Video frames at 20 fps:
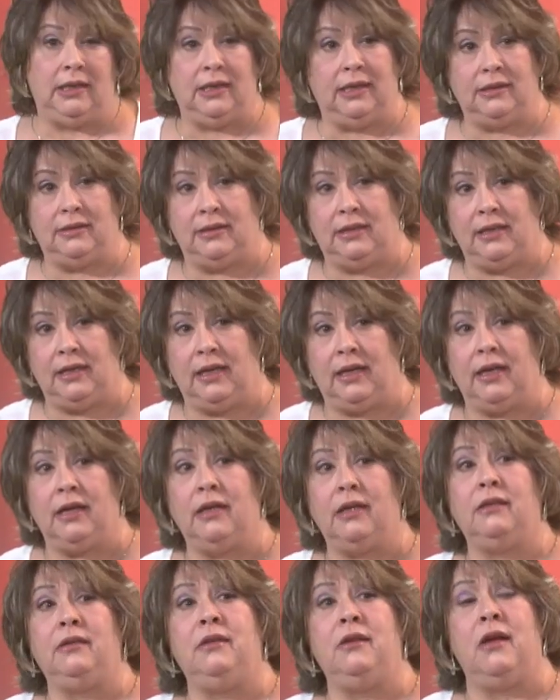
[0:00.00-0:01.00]
and I'd say,
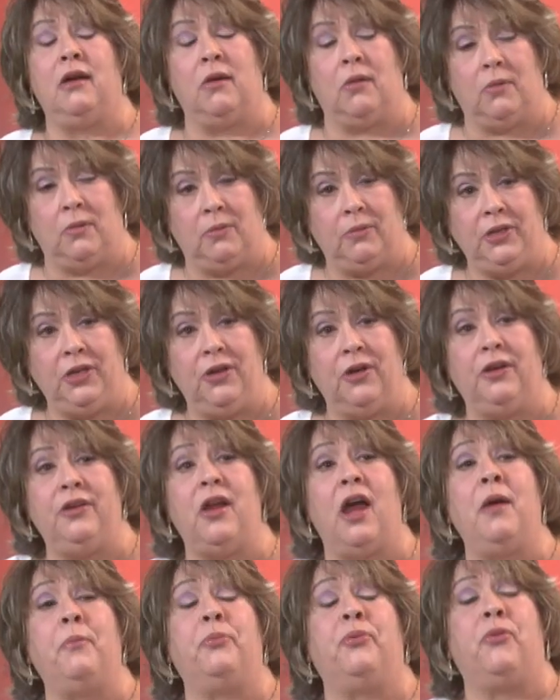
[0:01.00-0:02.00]
"No, you're
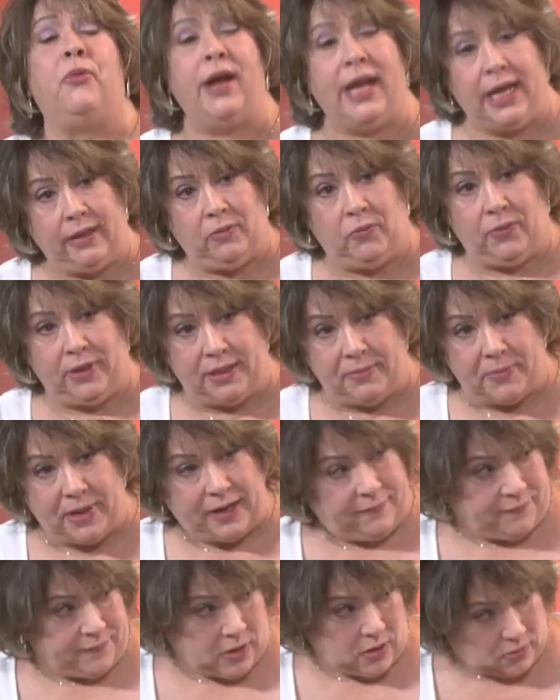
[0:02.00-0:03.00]
not playing with
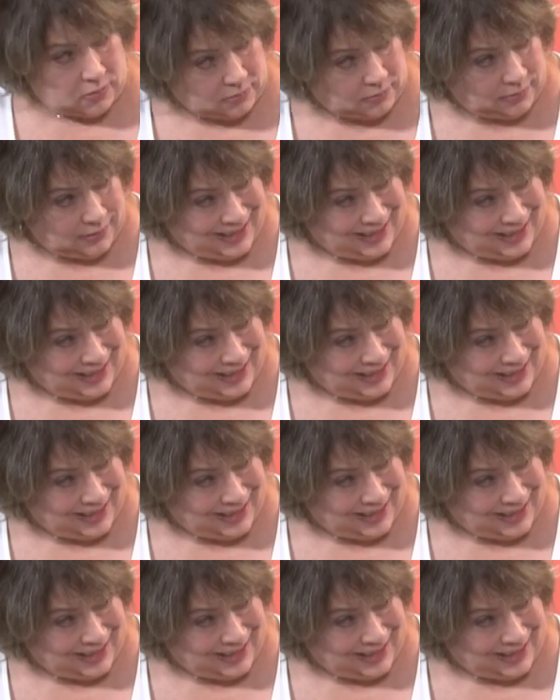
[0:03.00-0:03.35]
my phone."